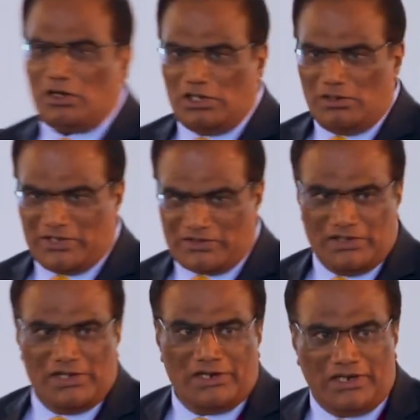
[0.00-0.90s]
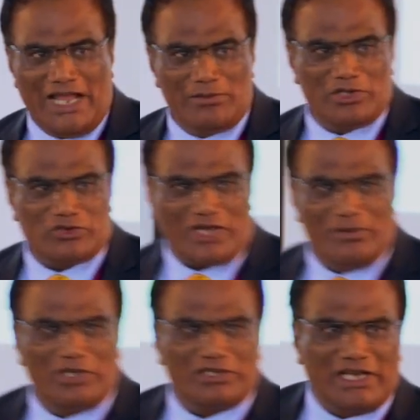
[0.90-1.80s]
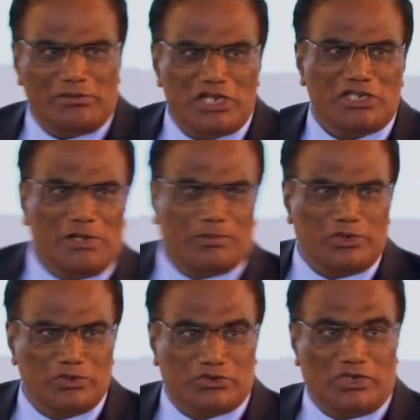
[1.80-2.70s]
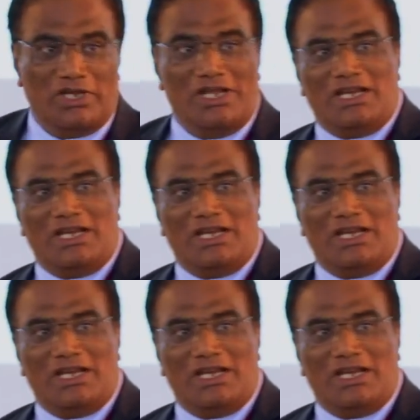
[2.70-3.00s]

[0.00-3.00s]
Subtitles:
oligomers. Dimers, trimers can be easily produced.